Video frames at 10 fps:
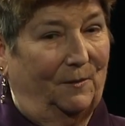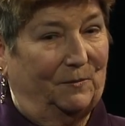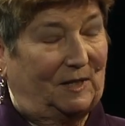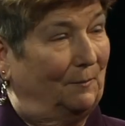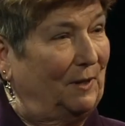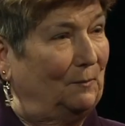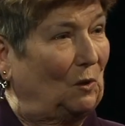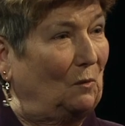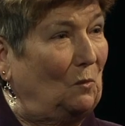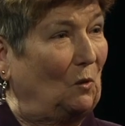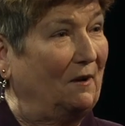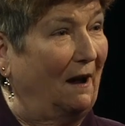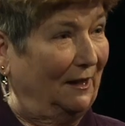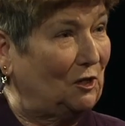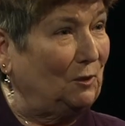Some people are more
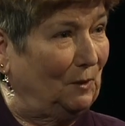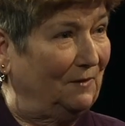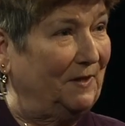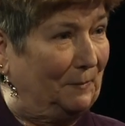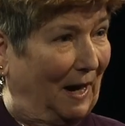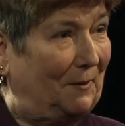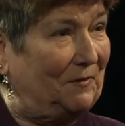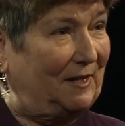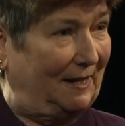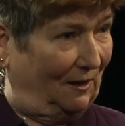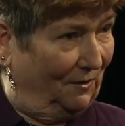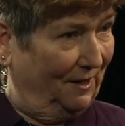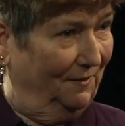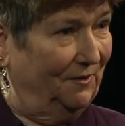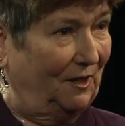knowledgeable about the
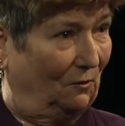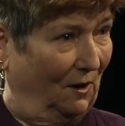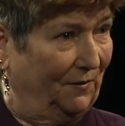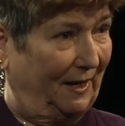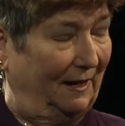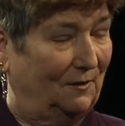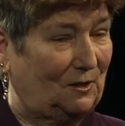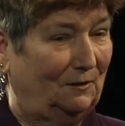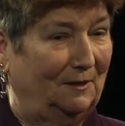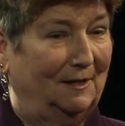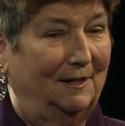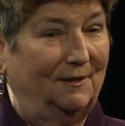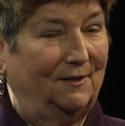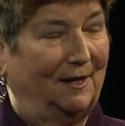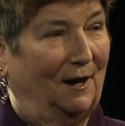area that are on the council
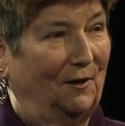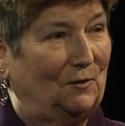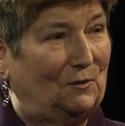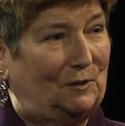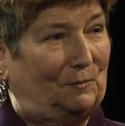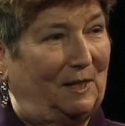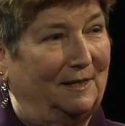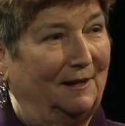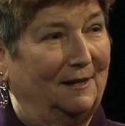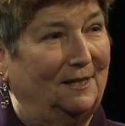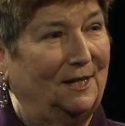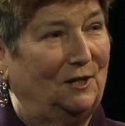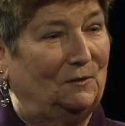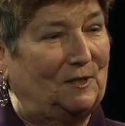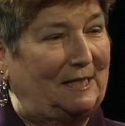than others, but I think
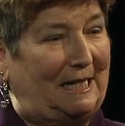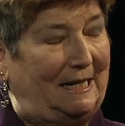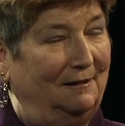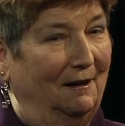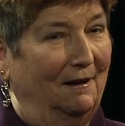you'll see